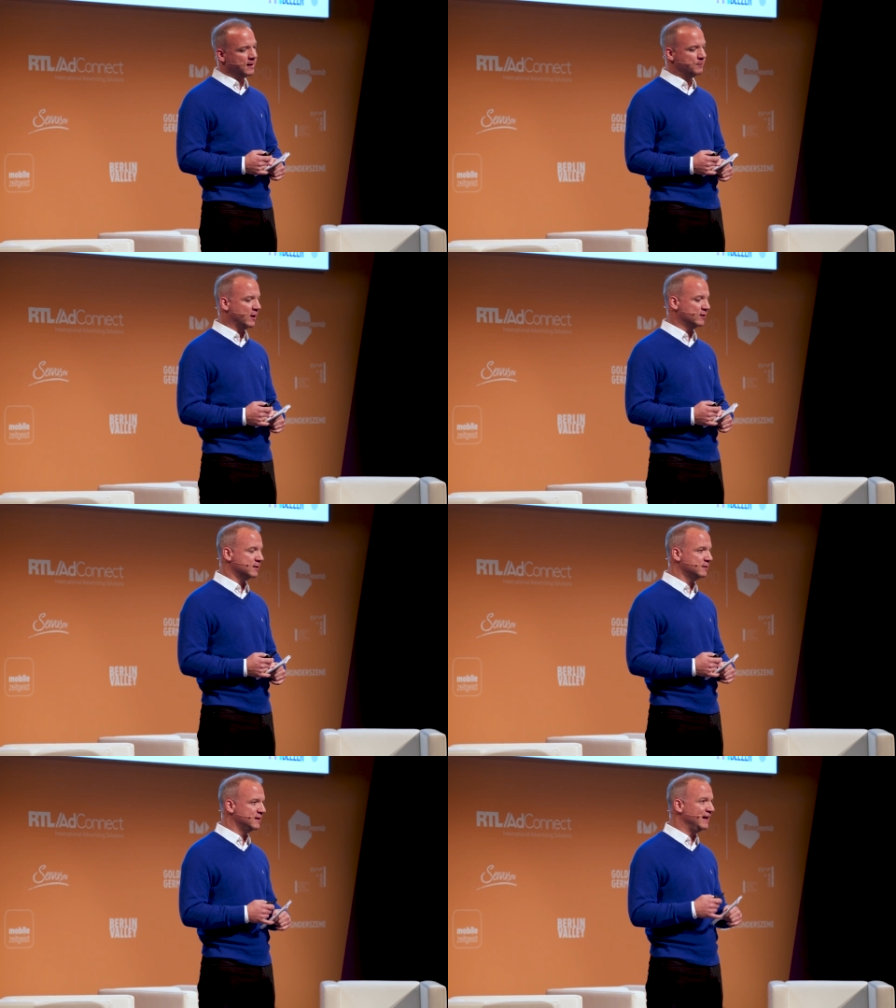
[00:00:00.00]
about
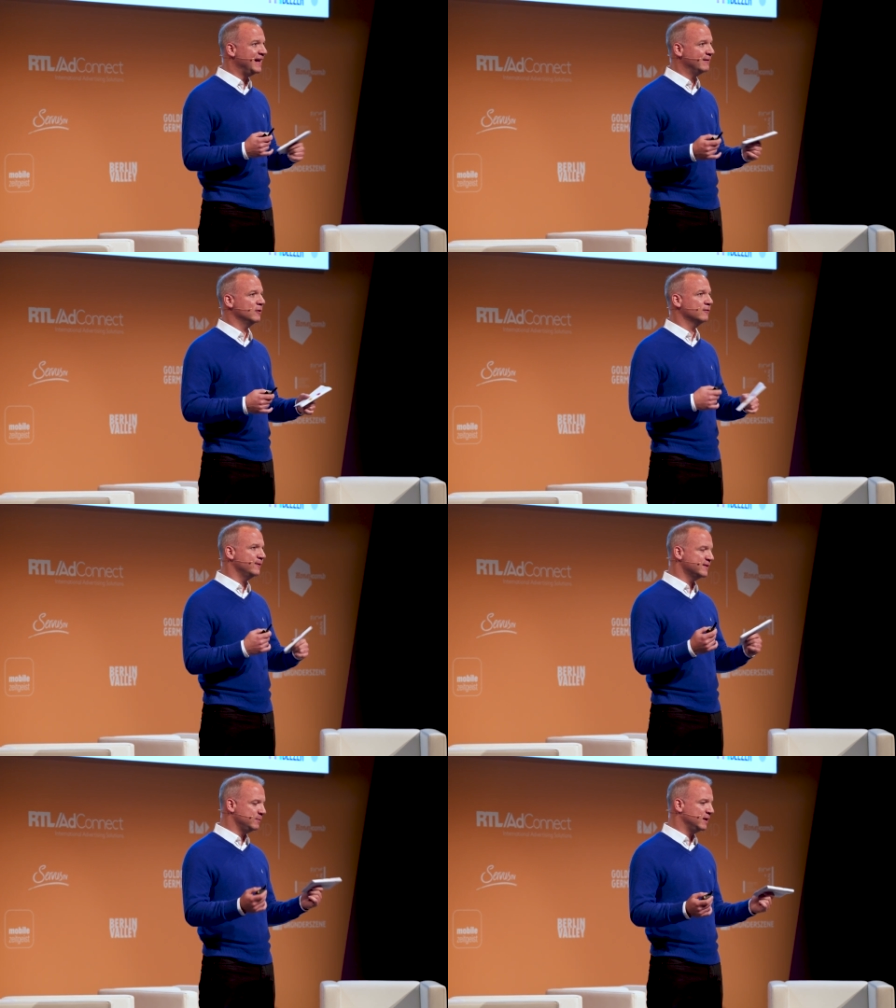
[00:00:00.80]
the level of
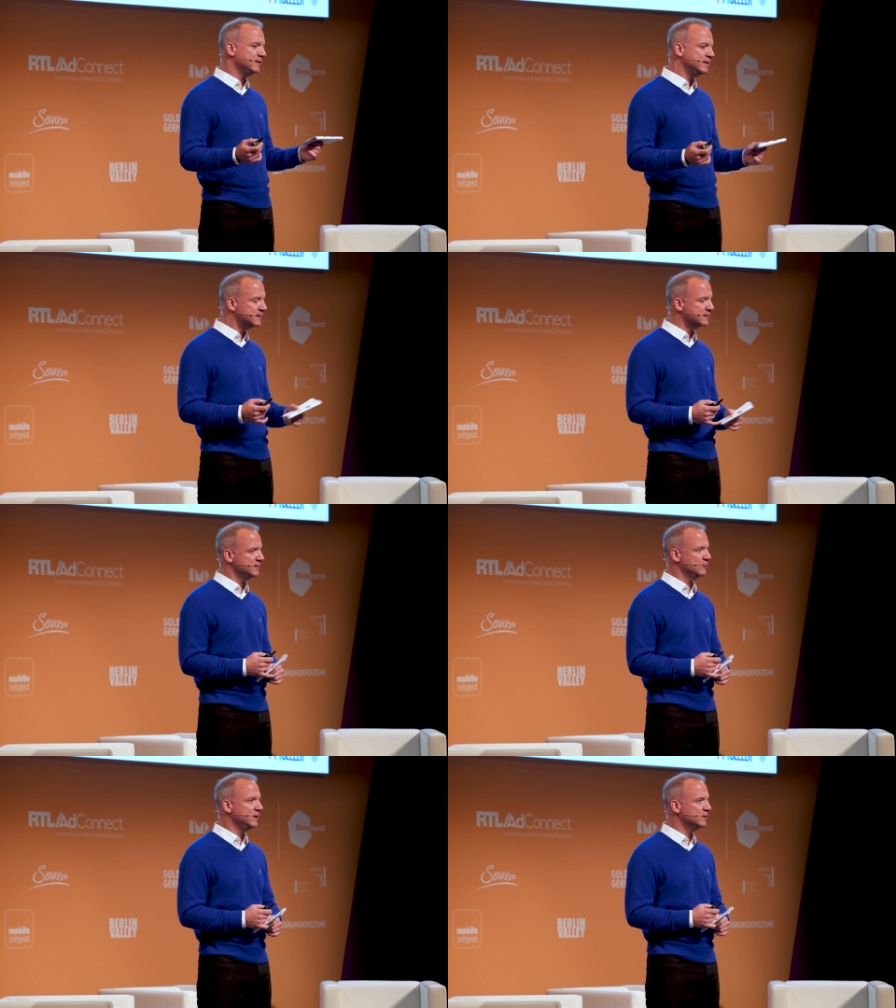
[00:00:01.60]
visibilities
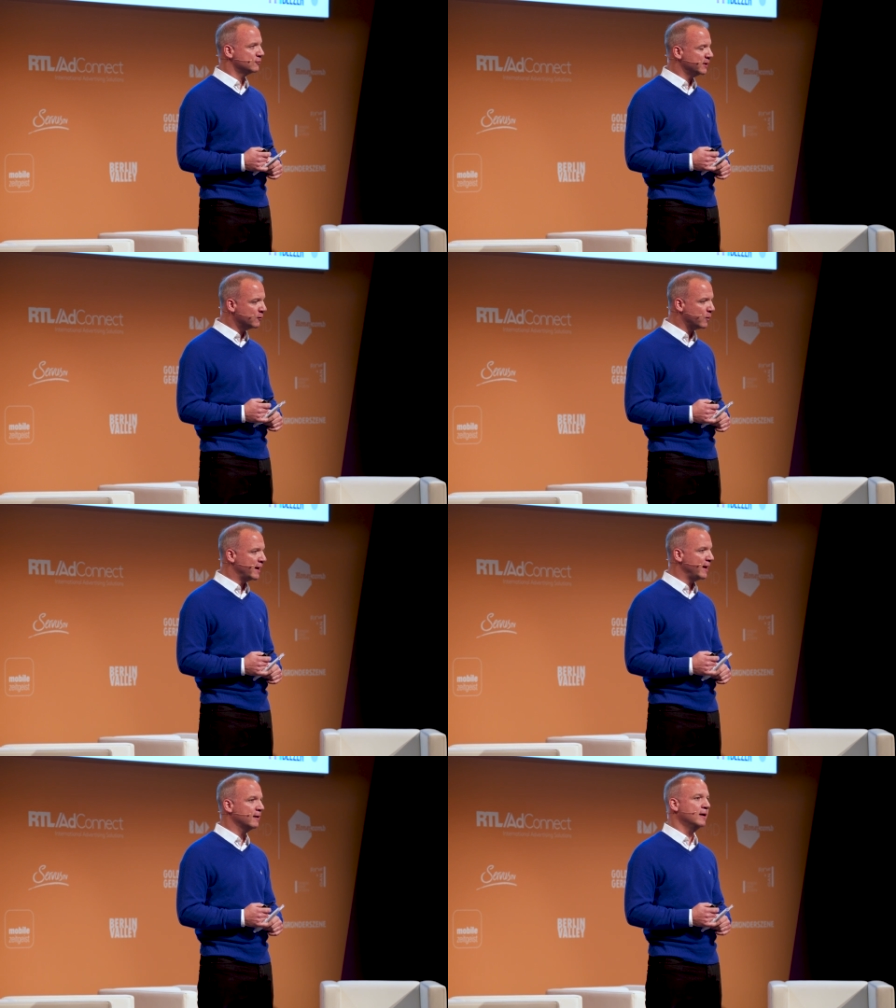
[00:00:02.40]
that you need to
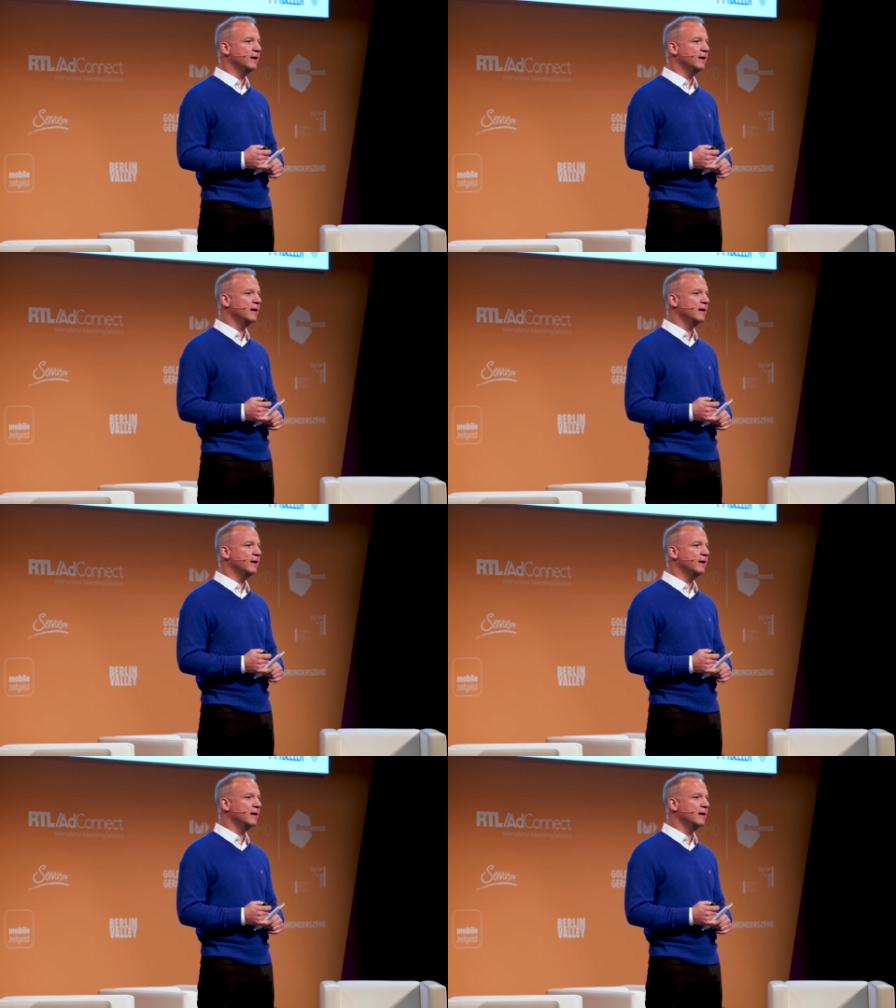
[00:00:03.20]
require,